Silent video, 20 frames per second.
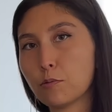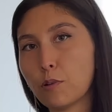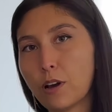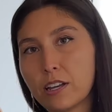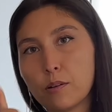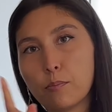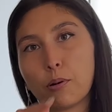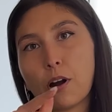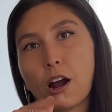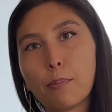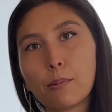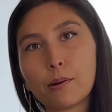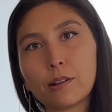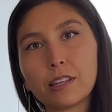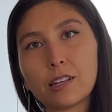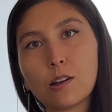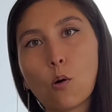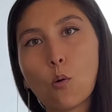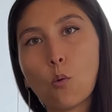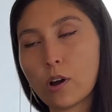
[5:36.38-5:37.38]
why you
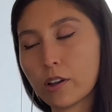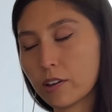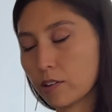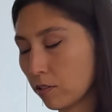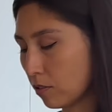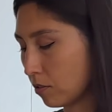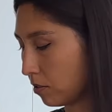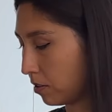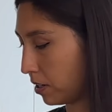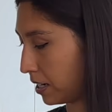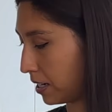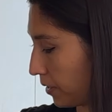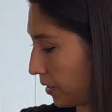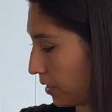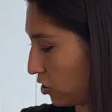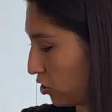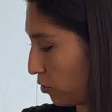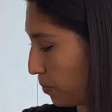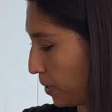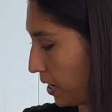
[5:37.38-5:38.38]
properly oil and
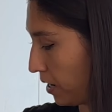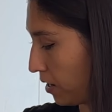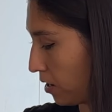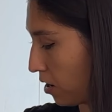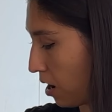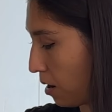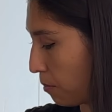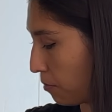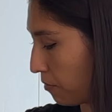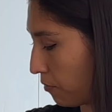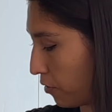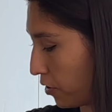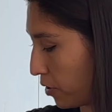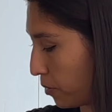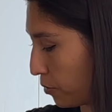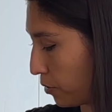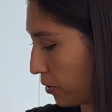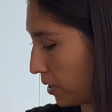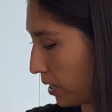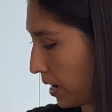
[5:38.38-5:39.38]
get your pan hot before you
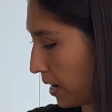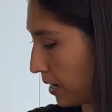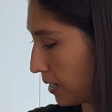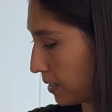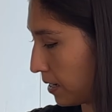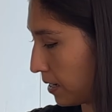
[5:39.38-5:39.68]
pour the eggs